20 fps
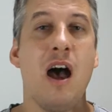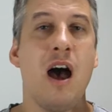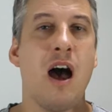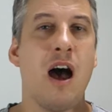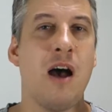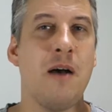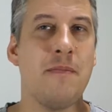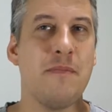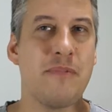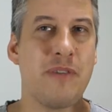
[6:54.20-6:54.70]

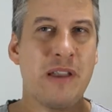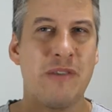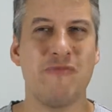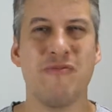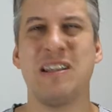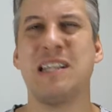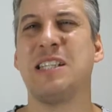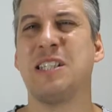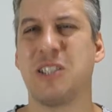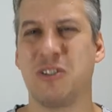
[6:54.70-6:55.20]
they
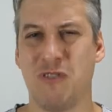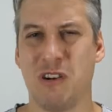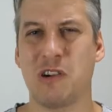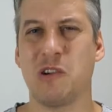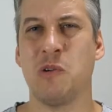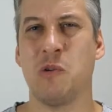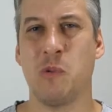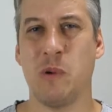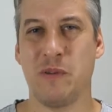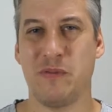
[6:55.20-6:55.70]
really
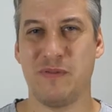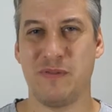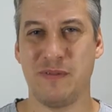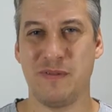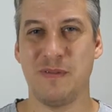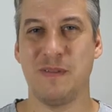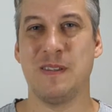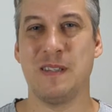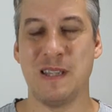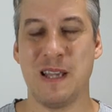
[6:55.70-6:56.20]
struggle with,
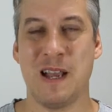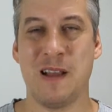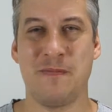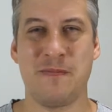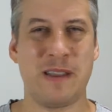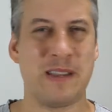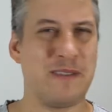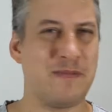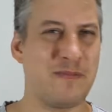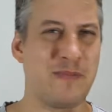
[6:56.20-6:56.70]

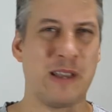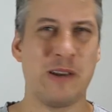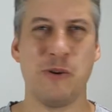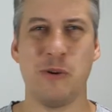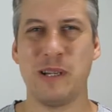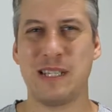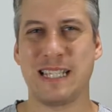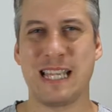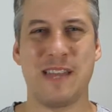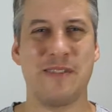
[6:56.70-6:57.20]
they
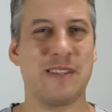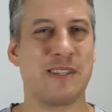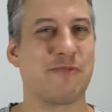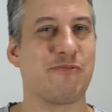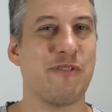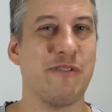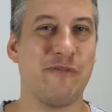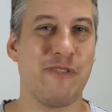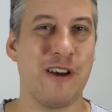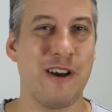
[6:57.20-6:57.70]
always get this
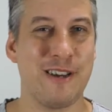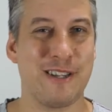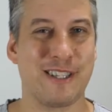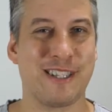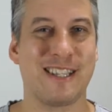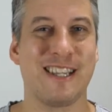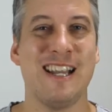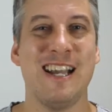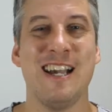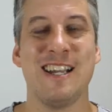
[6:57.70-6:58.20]
reversed.
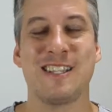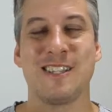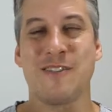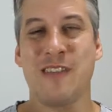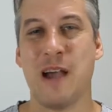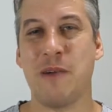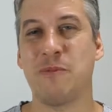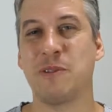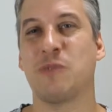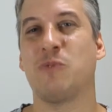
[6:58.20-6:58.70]
So
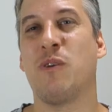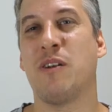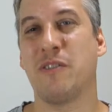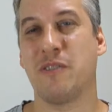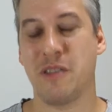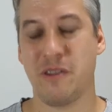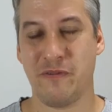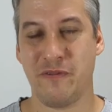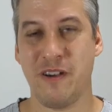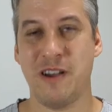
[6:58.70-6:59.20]
that was one of
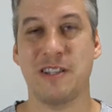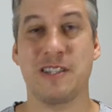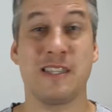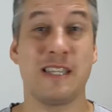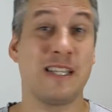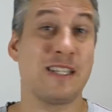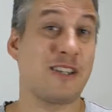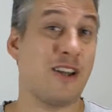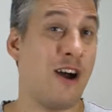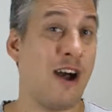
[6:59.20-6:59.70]
the first
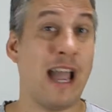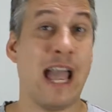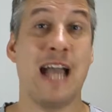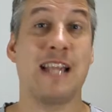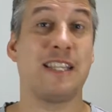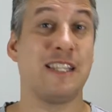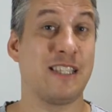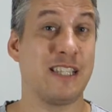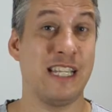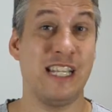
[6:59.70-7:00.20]
things I had
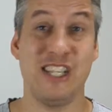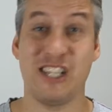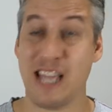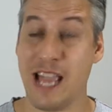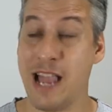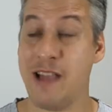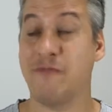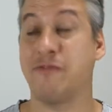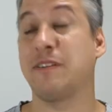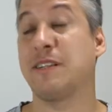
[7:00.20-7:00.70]
to teach
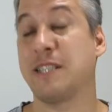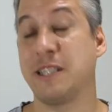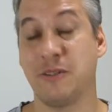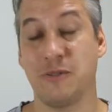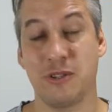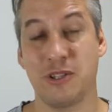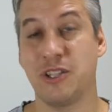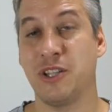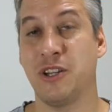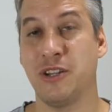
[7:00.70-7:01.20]
every single
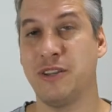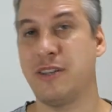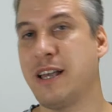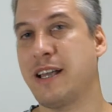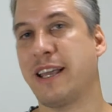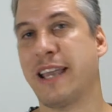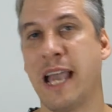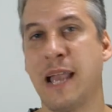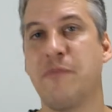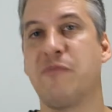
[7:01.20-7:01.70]
student
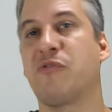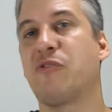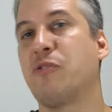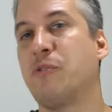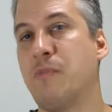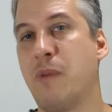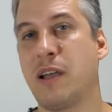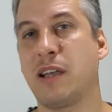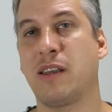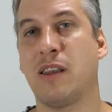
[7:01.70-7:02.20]
came through
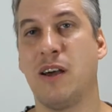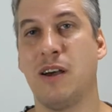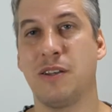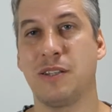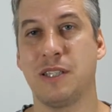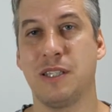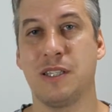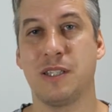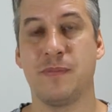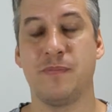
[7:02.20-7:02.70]
my
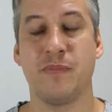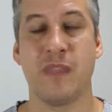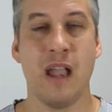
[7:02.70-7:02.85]
classes.